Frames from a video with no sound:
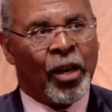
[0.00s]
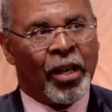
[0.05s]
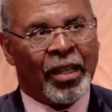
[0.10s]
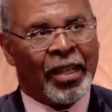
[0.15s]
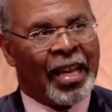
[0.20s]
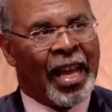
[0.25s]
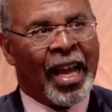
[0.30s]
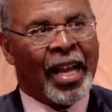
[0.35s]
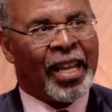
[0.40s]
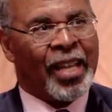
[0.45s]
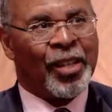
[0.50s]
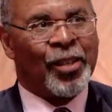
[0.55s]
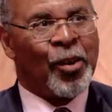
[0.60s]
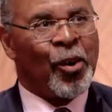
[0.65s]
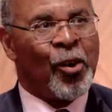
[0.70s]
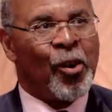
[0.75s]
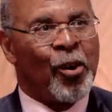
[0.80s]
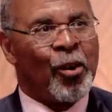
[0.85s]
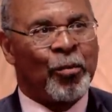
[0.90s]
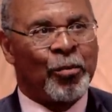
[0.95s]
locking
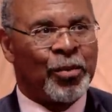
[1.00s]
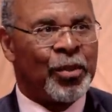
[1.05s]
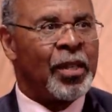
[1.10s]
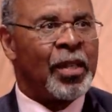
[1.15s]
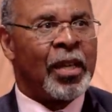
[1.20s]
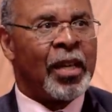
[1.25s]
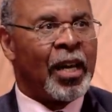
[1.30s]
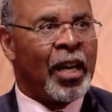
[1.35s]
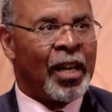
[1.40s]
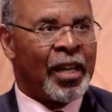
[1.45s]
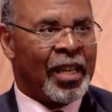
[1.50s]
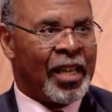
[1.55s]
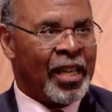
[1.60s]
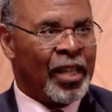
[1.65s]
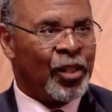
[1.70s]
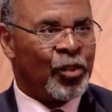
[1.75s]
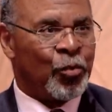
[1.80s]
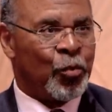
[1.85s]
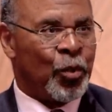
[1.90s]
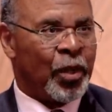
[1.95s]
arms
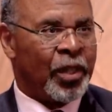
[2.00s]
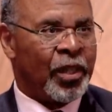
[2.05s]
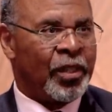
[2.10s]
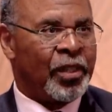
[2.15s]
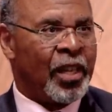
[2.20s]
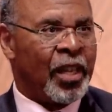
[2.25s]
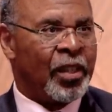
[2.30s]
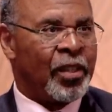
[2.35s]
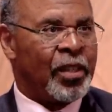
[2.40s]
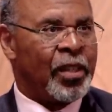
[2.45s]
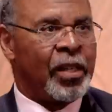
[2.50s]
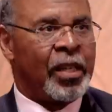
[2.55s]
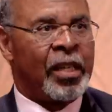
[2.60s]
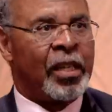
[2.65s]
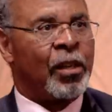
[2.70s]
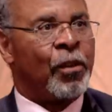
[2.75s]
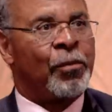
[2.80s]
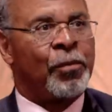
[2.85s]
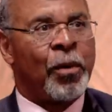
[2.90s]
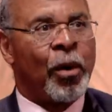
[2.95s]
against one another
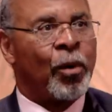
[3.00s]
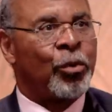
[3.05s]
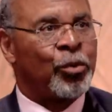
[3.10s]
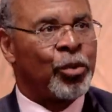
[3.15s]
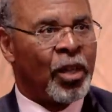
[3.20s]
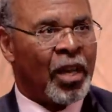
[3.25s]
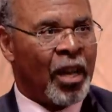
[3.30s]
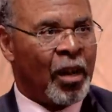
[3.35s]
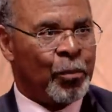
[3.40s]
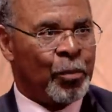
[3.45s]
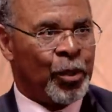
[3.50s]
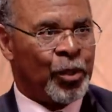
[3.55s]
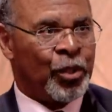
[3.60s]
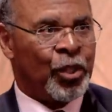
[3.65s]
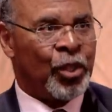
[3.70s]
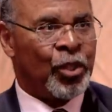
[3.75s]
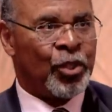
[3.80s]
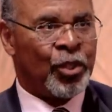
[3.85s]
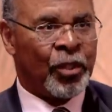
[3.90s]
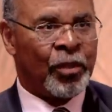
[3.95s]
in a false
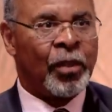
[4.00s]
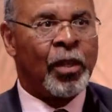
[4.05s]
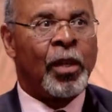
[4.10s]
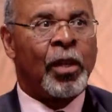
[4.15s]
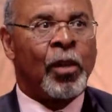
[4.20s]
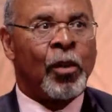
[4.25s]
competition.